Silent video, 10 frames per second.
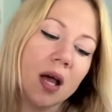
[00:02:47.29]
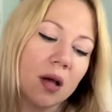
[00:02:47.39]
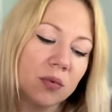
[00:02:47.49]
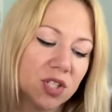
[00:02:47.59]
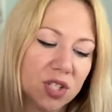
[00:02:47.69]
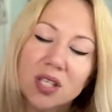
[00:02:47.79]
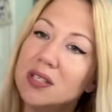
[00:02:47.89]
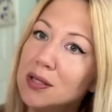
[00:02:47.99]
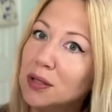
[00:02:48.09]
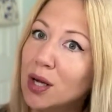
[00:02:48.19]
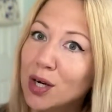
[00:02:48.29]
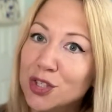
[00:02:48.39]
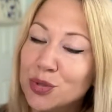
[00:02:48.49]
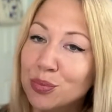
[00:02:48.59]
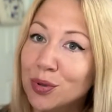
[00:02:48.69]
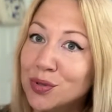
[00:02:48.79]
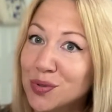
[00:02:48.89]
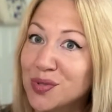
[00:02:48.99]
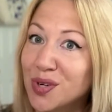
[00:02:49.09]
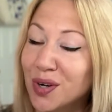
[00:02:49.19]
which is a large
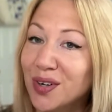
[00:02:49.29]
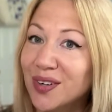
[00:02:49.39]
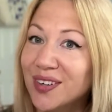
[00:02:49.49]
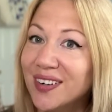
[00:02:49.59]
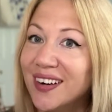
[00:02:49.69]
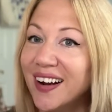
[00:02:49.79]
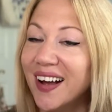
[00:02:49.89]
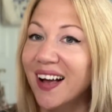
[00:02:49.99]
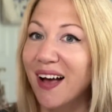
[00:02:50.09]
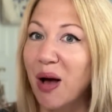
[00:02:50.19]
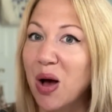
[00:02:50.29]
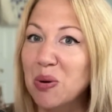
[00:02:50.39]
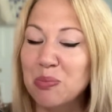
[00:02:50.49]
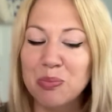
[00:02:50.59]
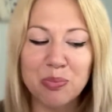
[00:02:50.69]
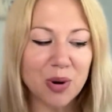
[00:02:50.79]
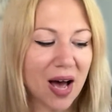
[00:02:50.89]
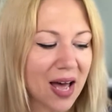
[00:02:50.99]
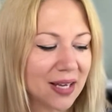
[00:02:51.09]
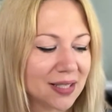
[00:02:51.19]
producer,
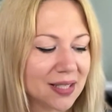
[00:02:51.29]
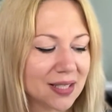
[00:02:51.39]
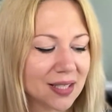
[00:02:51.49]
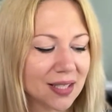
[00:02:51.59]
but